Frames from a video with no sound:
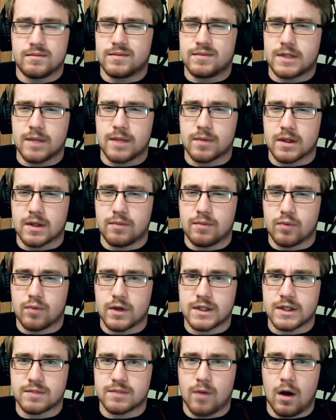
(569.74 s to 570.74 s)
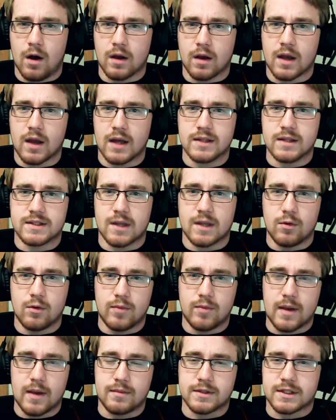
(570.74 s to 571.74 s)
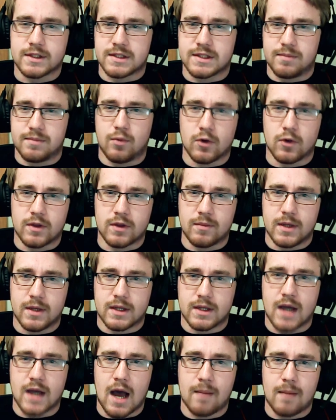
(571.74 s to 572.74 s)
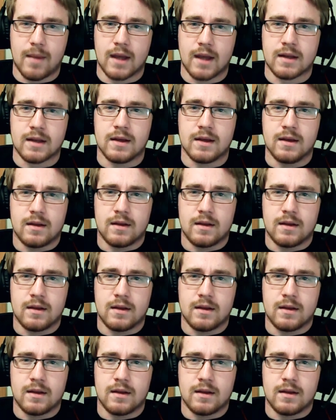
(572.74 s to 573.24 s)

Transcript: typically pretty small guns, that would be able to support them in combat.